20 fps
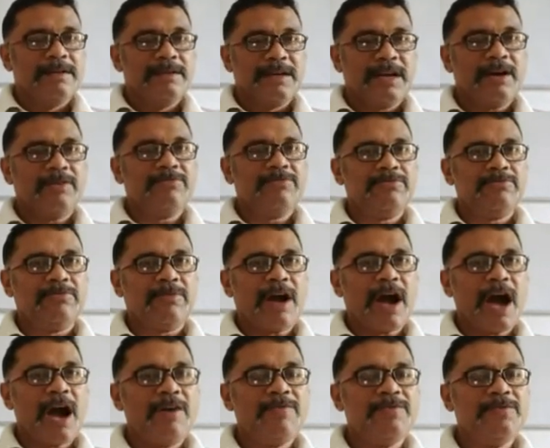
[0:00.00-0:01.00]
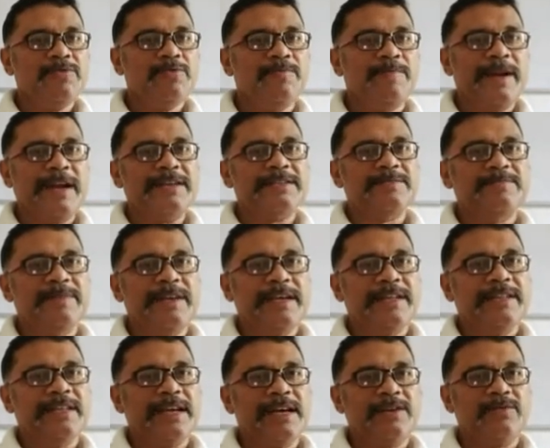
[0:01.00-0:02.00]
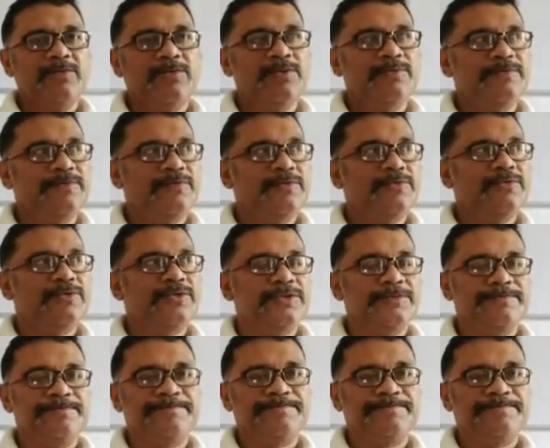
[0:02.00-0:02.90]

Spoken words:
Now, how do plants make their own food?